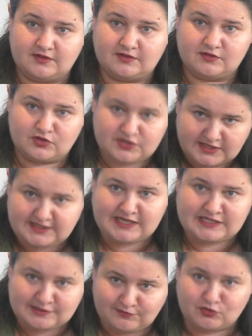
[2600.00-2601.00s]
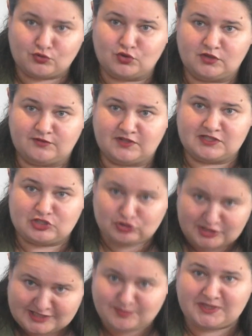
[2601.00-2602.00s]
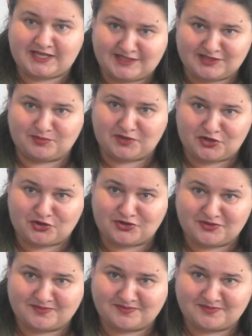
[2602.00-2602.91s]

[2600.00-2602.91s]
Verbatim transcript: So it's a task for all of us to explain it better.